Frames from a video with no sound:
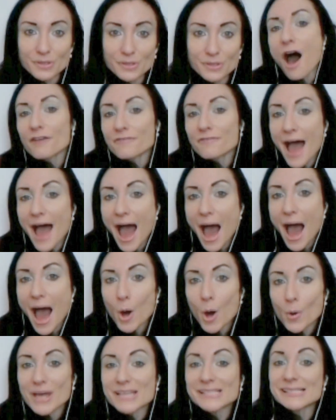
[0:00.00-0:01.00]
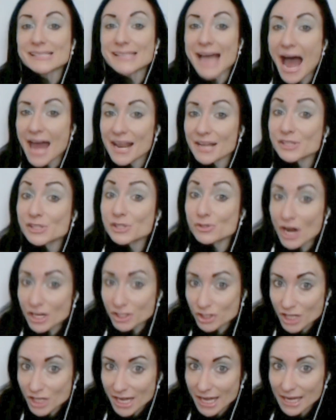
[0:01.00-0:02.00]
of how static
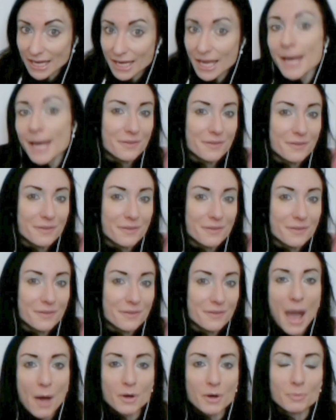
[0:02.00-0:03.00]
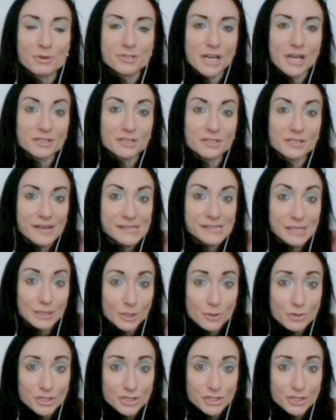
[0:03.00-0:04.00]
stretching may be a counterproductive
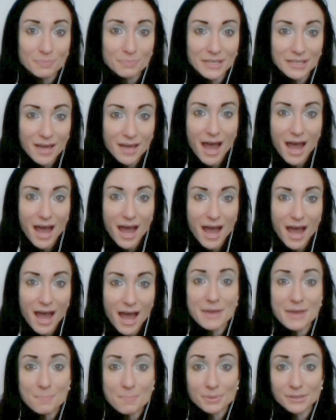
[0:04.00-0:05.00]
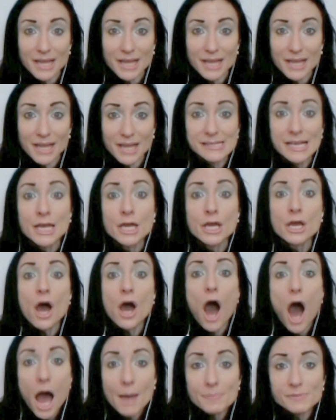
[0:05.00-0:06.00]
resolution because it may place
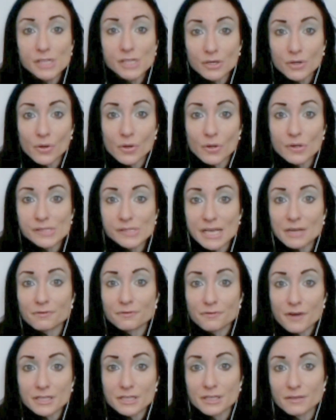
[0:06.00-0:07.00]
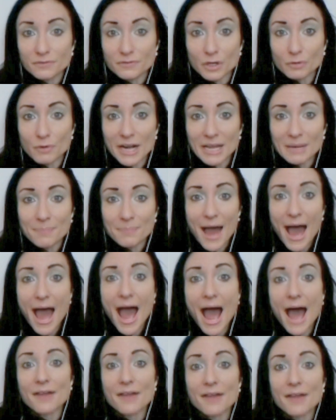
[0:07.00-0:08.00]
obstacles in front of your running
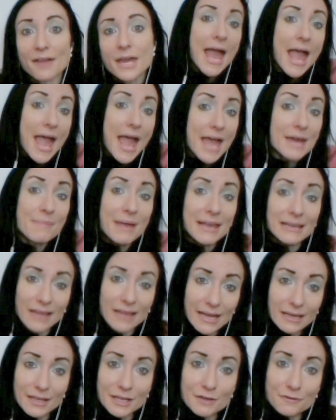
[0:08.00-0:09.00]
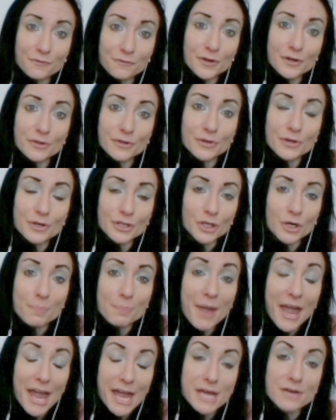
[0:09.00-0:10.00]
path and may likely further your
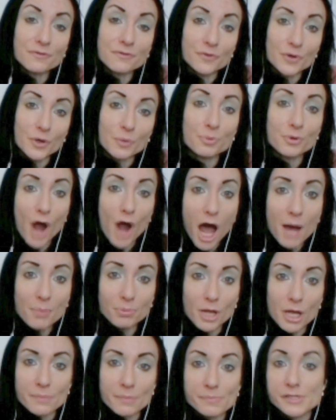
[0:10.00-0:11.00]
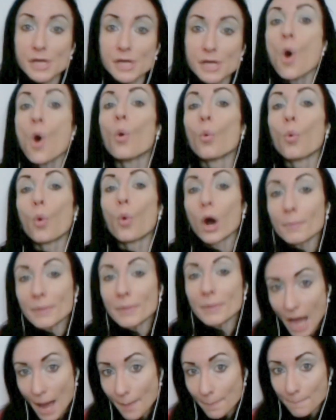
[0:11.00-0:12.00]
painful problems.
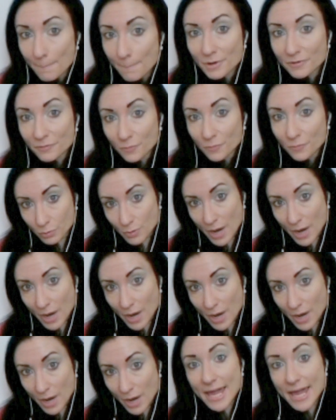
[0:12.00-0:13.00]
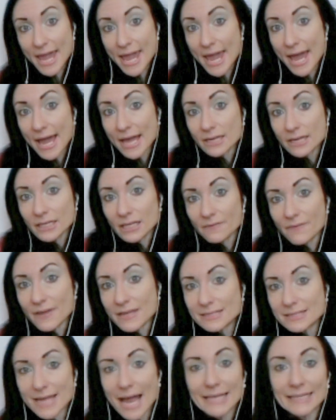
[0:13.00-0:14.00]
Warming up before running and
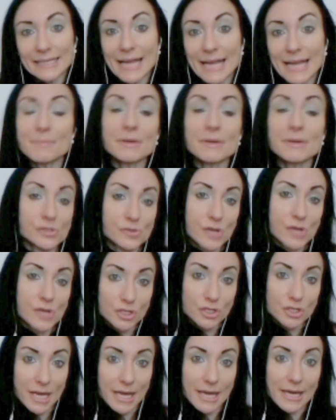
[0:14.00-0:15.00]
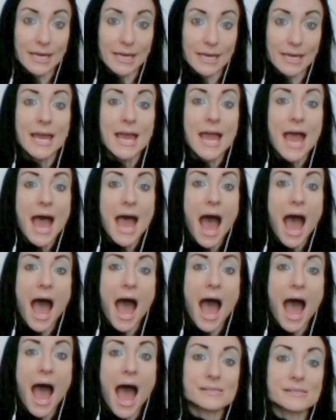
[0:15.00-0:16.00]
even dynamic stretching
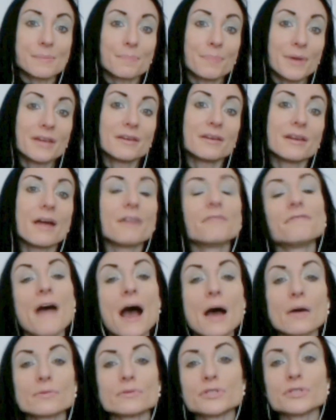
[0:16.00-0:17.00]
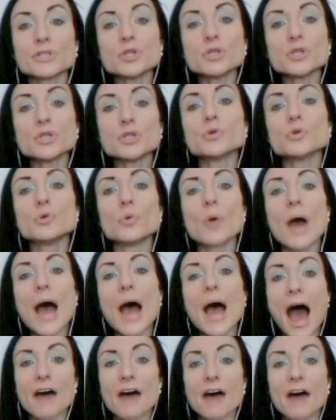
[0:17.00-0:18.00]
has been found to
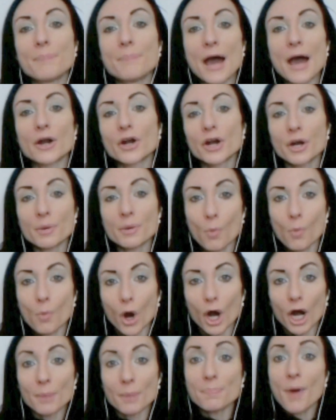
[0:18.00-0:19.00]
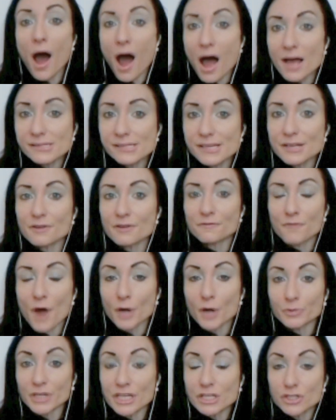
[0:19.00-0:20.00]
have better, more positive,
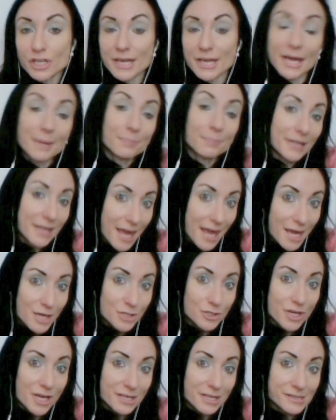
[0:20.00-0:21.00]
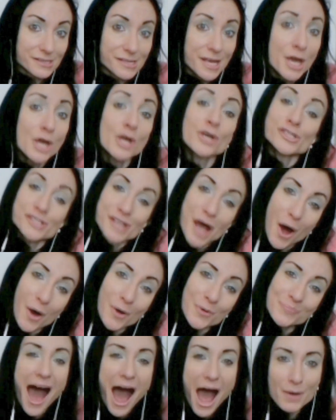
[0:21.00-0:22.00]
far-reaching implications.
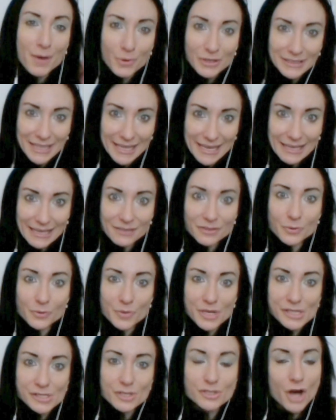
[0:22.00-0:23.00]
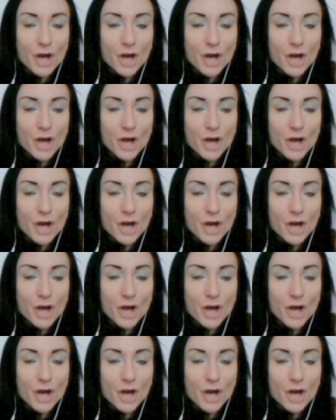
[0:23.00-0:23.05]
So I will link the research